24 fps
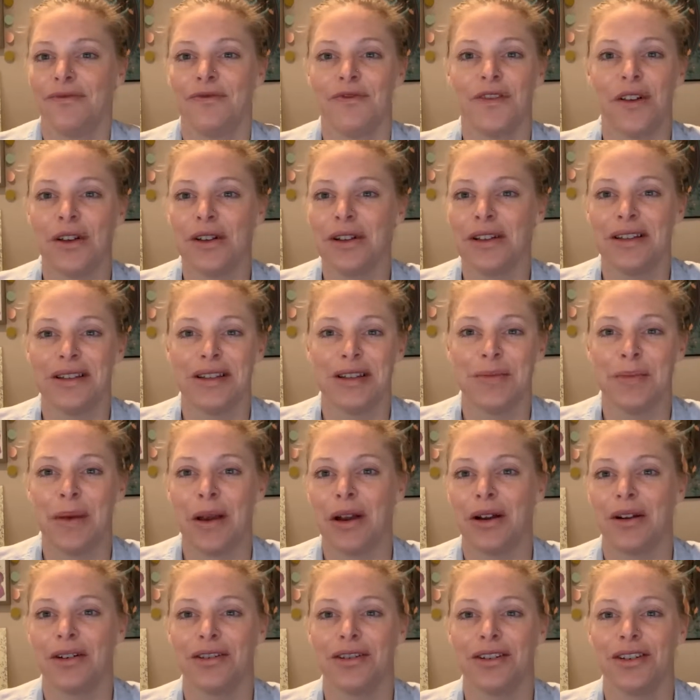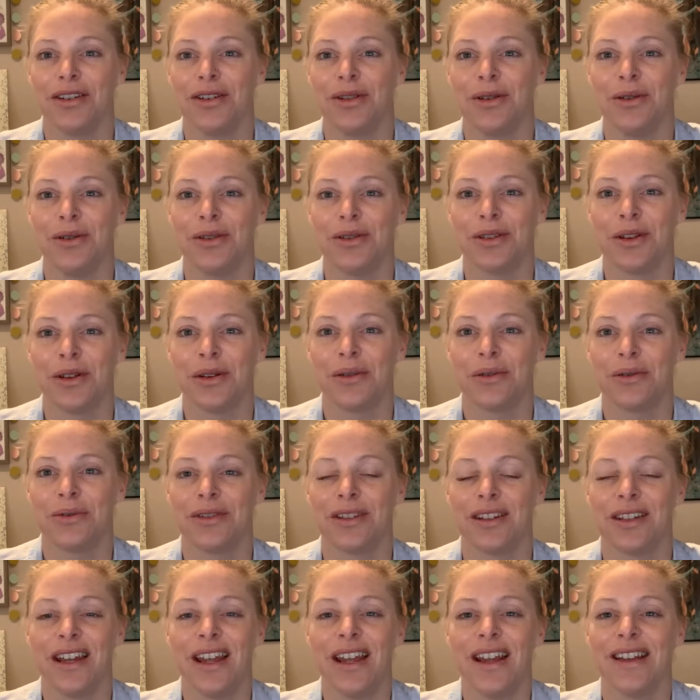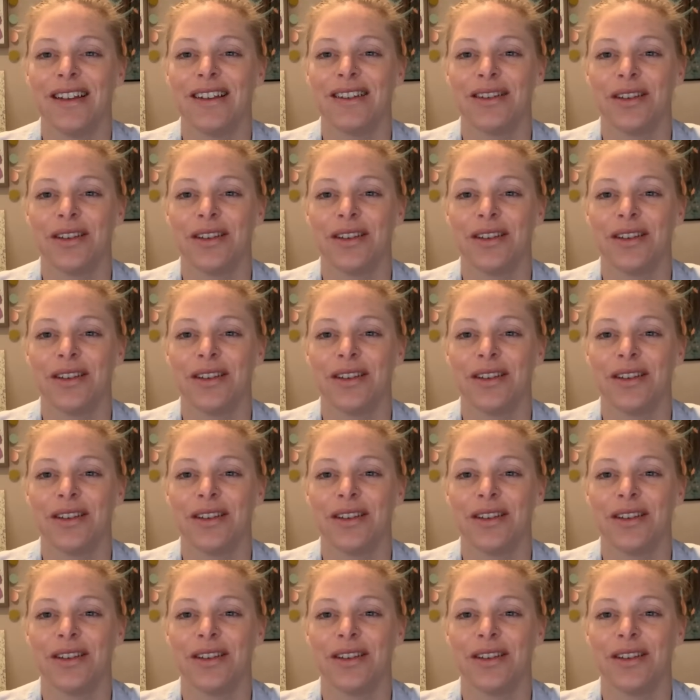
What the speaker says: felt inspired to do so today.